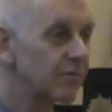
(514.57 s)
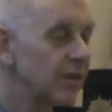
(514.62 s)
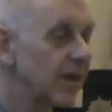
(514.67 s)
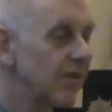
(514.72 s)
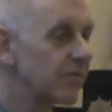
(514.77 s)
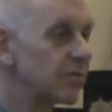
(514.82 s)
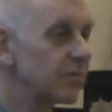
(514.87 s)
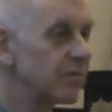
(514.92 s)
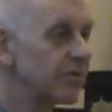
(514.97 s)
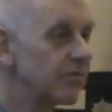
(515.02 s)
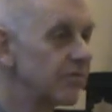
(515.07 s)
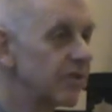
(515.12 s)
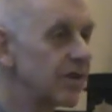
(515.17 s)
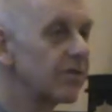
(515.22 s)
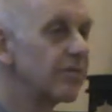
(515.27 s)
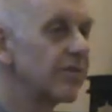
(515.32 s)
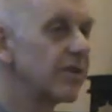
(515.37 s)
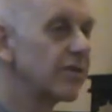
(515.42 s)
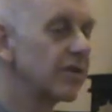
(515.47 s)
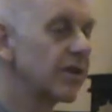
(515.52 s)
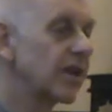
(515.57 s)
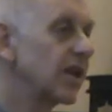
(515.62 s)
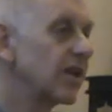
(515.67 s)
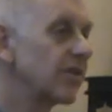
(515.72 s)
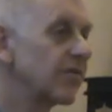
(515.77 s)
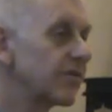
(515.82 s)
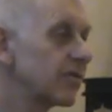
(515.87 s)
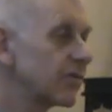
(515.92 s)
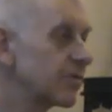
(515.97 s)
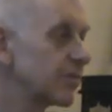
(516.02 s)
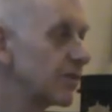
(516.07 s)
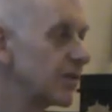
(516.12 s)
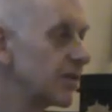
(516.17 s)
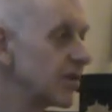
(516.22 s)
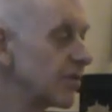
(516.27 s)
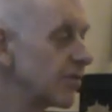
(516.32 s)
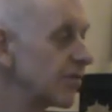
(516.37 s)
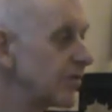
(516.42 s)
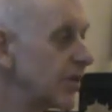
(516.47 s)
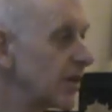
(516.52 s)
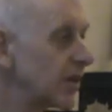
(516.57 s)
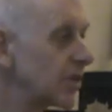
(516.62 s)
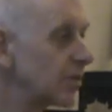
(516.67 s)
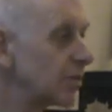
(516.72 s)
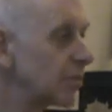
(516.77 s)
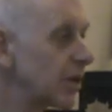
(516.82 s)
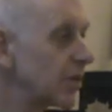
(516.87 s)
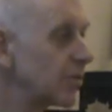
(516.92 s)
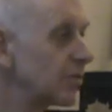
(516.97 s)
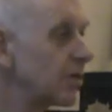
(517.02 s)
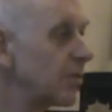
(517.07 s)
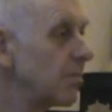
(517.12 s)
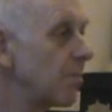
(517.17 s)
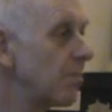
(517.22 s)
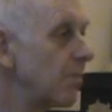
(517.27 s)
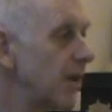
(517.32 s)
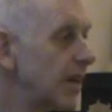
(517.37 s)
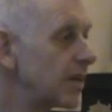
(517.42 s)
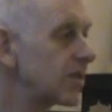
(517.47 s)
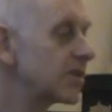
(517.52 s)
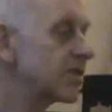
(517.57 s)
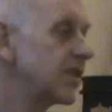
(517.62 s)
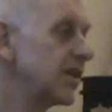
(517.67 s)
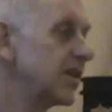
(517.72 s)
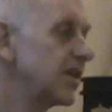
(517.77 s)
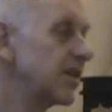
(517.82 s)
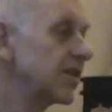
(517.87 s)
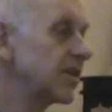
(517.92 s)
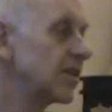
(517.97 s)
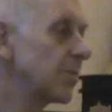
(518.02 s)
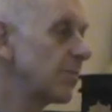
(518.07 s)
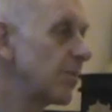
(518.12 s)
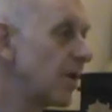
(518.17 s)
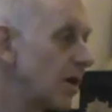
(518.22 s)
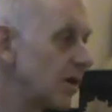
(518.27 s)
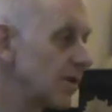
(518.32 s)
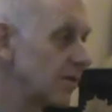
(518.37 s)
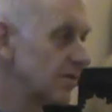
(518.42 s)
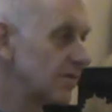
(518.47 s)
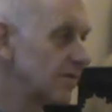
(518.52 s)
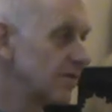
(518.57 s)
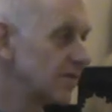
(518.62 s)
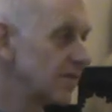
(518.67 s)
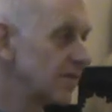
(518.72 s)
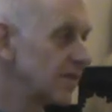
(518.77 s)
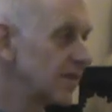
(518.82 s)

we have to be very, very careful with our thinking, what we're meditating upon.